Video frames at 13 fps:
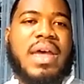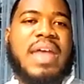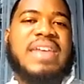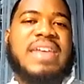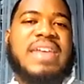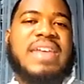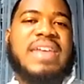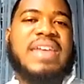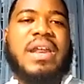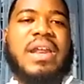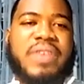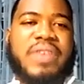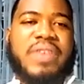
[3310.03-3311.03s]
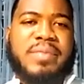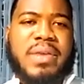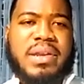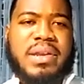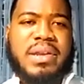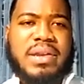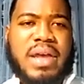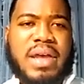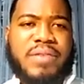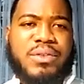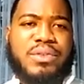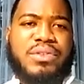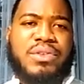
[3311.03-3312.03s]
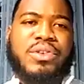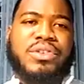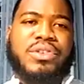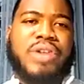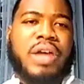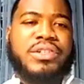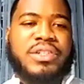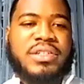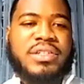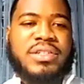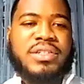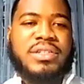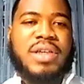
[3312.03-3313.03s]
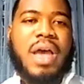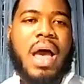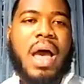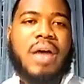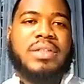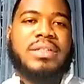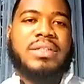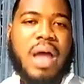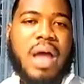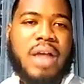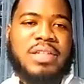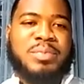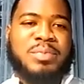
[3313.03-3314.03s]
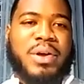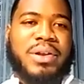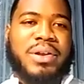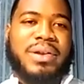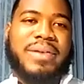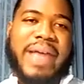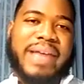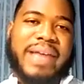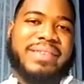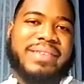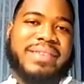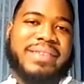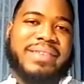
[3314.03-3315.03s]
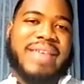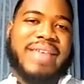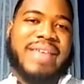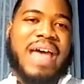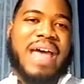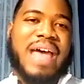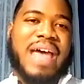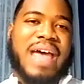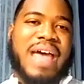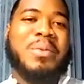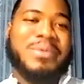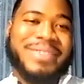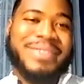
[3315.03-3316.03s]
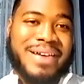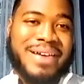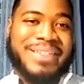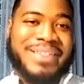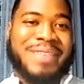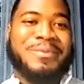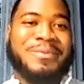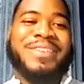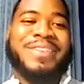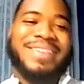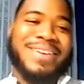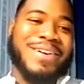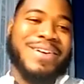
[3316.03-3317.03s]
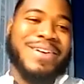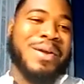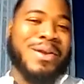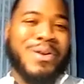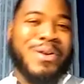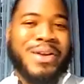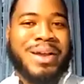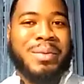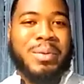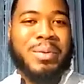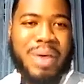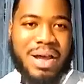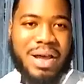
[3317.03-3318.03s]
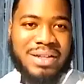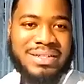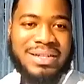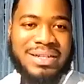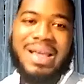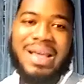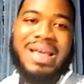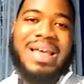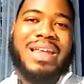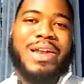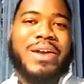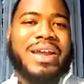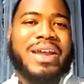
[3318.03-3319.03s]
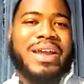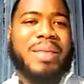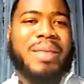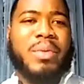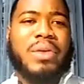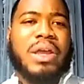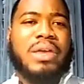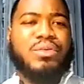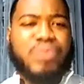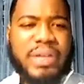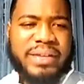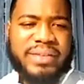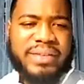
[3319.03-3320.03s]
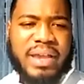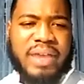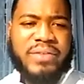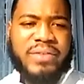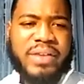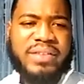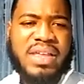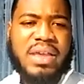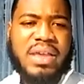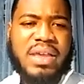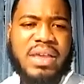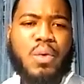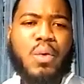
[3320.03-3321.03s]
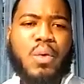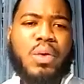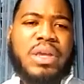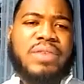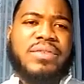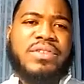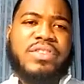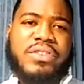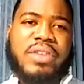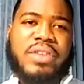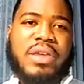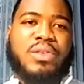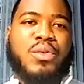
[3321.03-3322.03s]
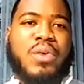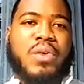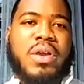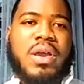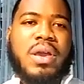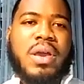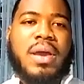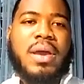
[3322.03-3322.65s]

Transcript: different investment avenues, not just stocks, but I guess after I learn some more about stocks, I'm moving to learning about bonds, learning about like real estate investing, or even just like doing